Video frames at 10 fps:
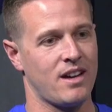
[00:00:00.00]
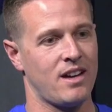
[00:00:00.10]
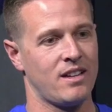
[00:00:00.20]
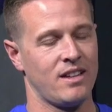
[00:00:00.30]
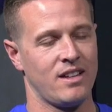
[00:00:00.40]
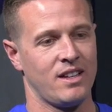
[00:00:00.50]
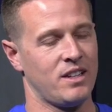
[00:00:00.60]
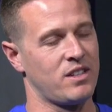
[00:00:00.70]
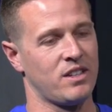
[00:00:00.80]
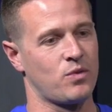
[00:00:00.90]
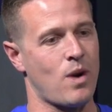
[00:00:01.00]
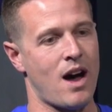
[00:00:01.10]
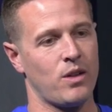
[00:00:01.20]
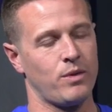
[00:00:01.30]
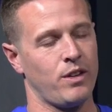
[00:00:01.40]
it's
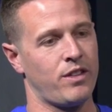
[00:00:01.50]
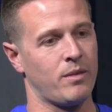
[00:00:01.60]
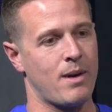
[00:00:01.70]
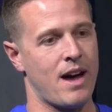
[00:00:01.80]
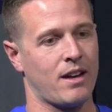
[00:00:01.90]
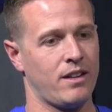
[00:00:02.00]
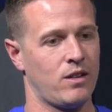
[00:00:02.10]
wild when you think back.